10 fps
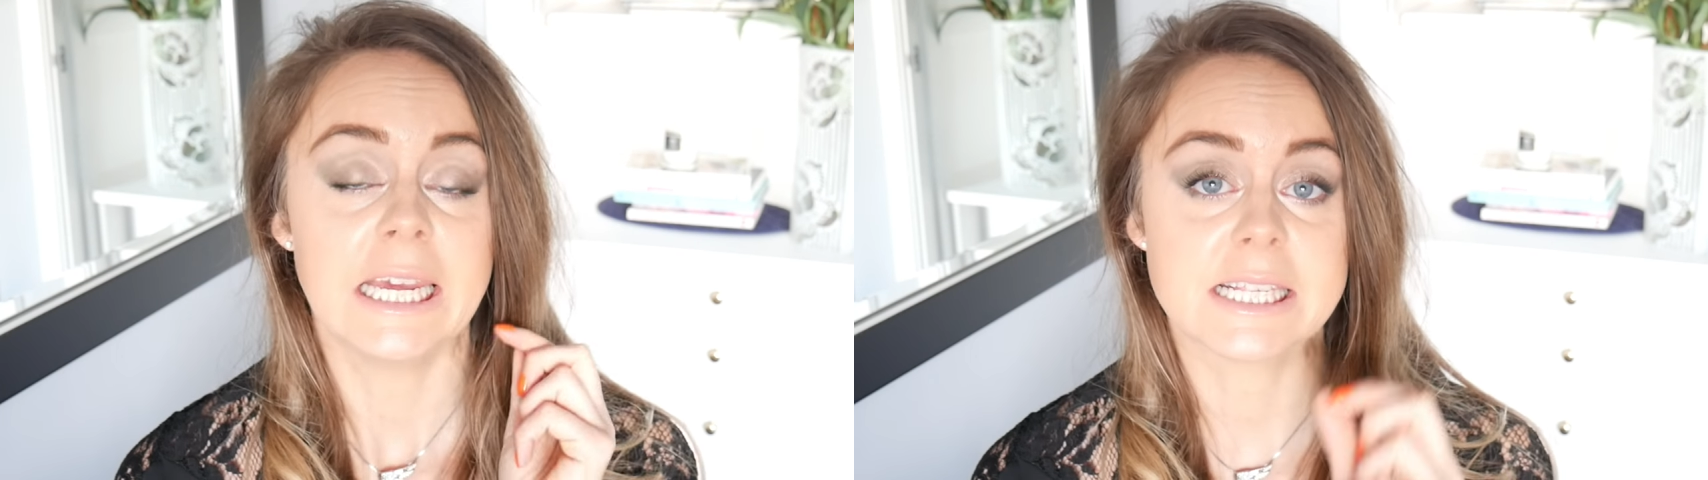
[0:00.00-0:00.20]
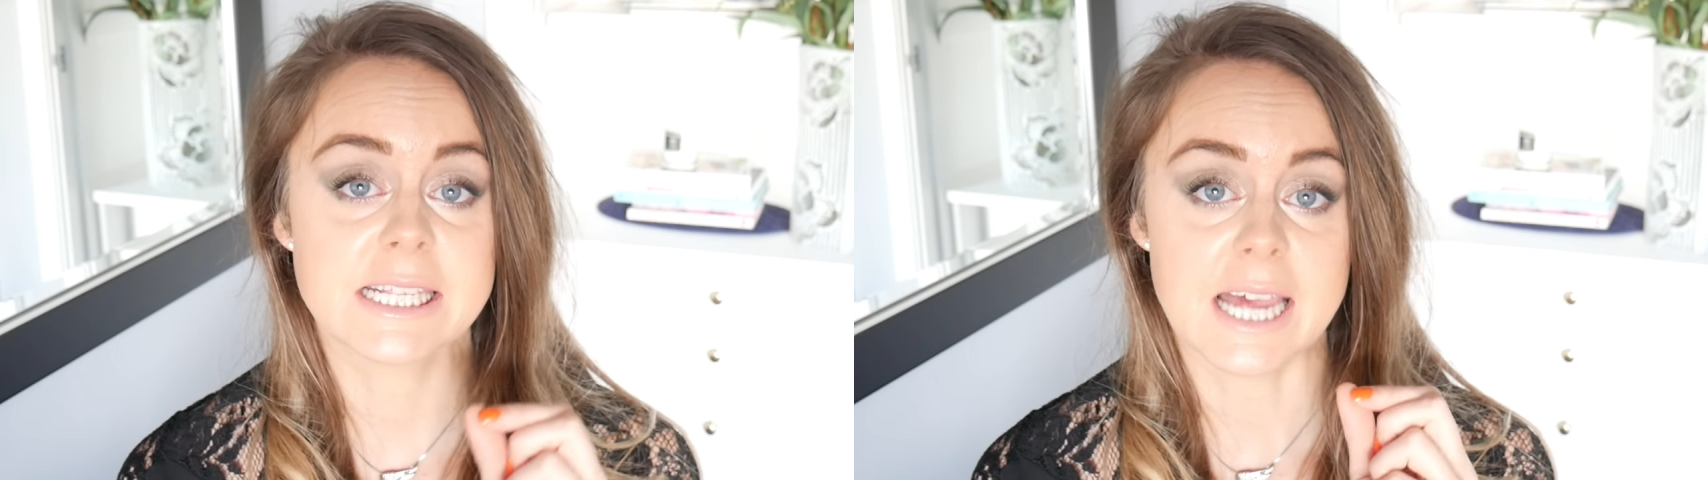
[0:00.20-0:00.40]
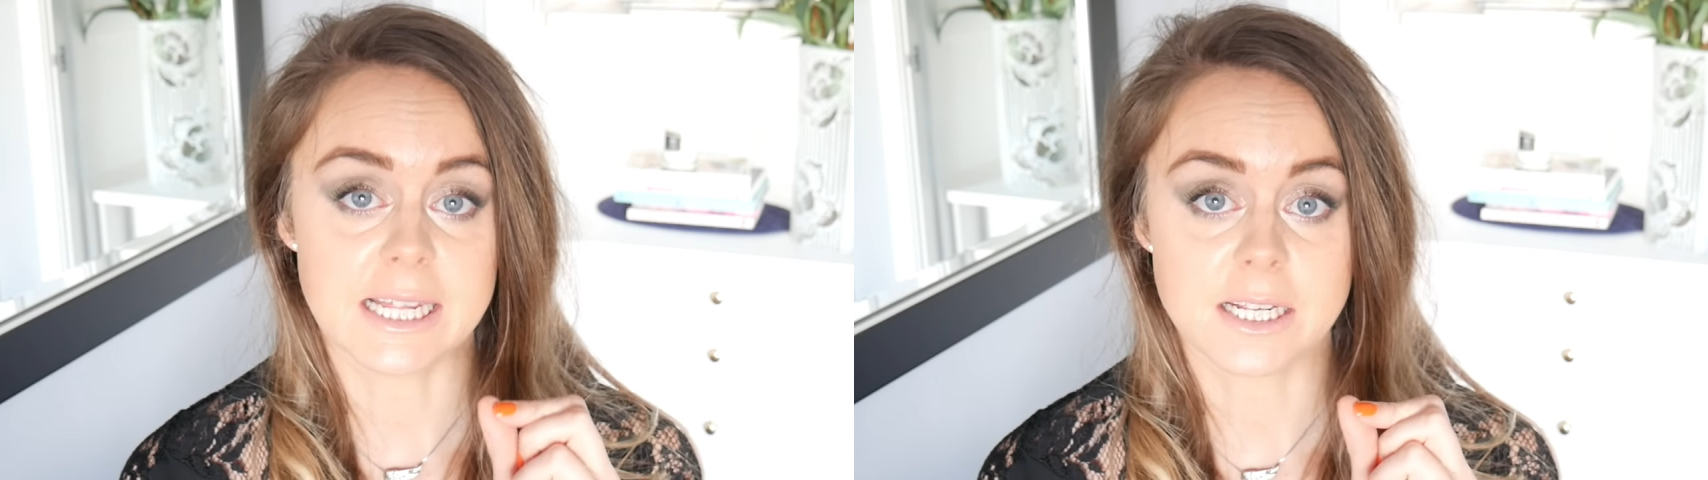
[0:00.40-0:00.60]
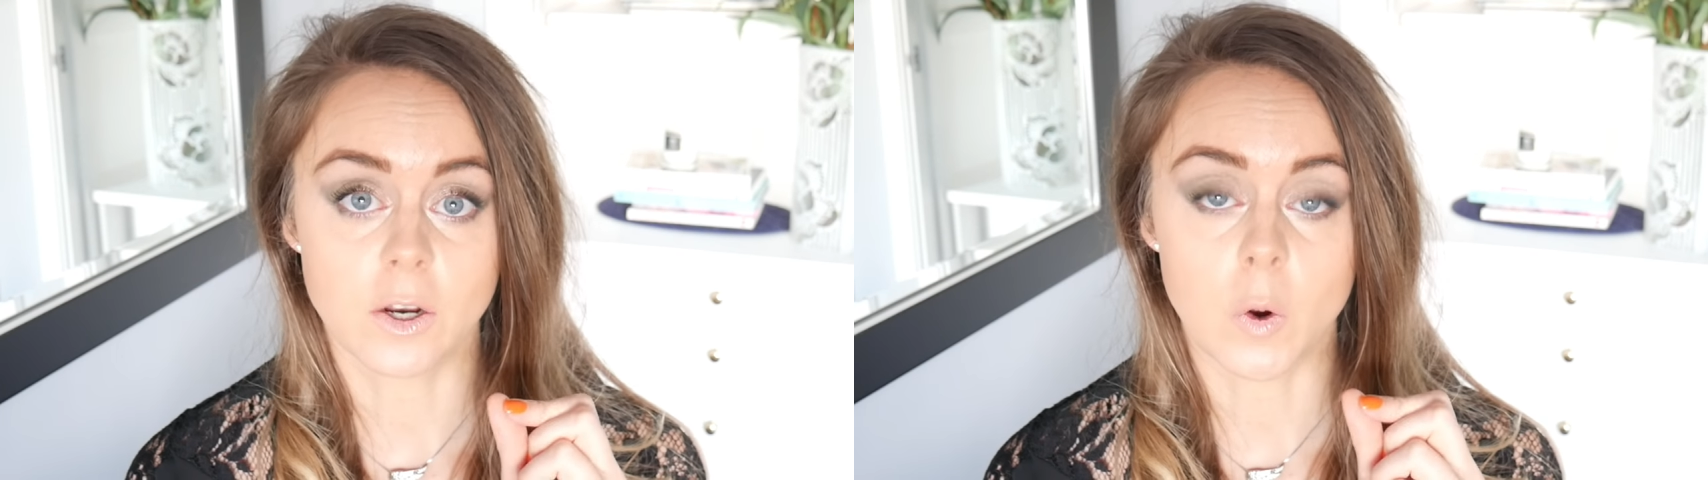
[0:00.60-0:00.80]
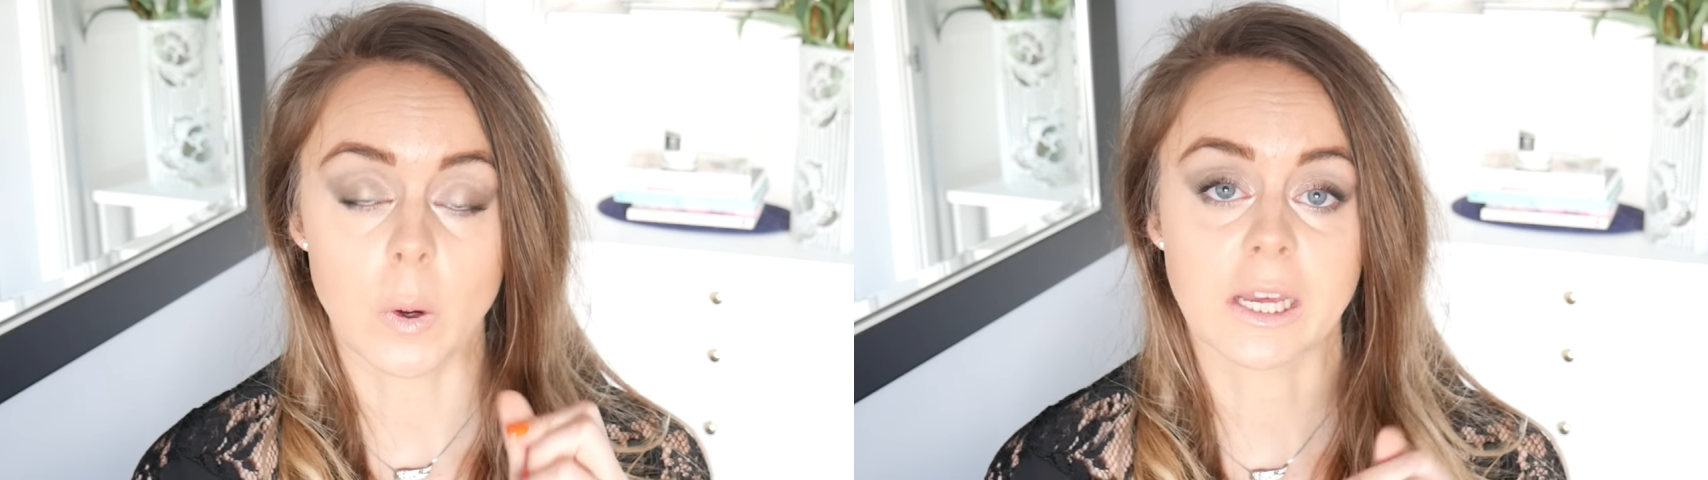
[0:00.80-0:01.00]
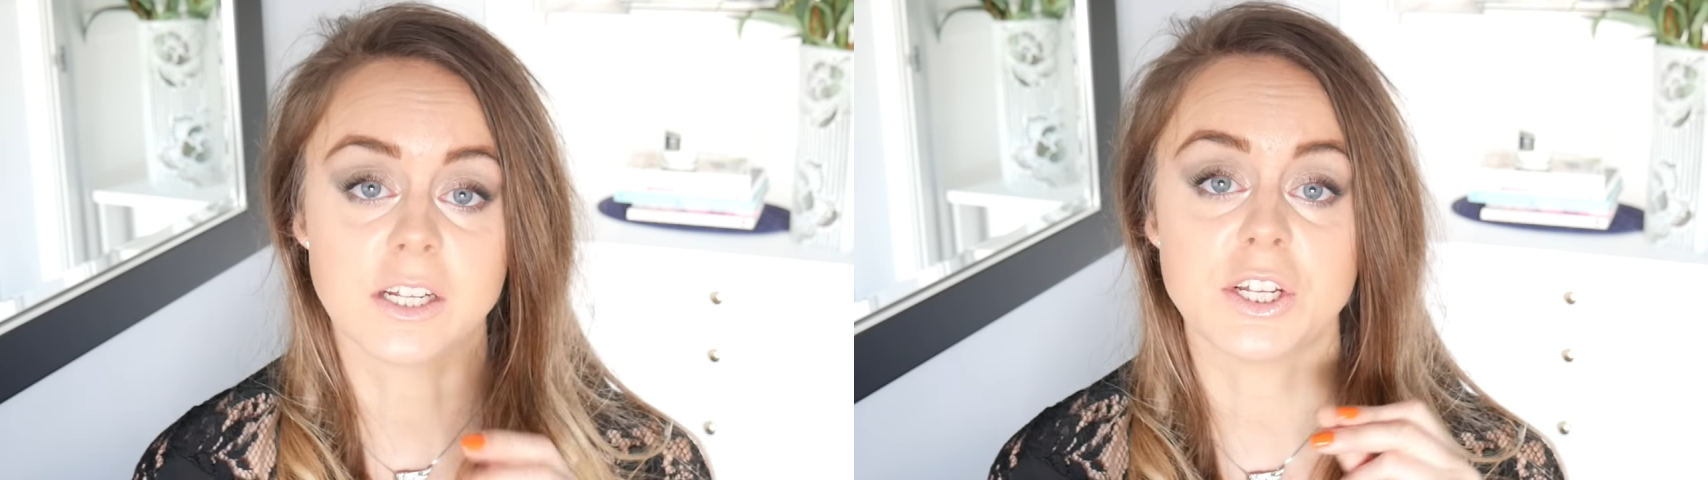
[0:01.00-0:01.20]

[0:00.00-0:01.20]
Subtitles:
It sets a lot quicker,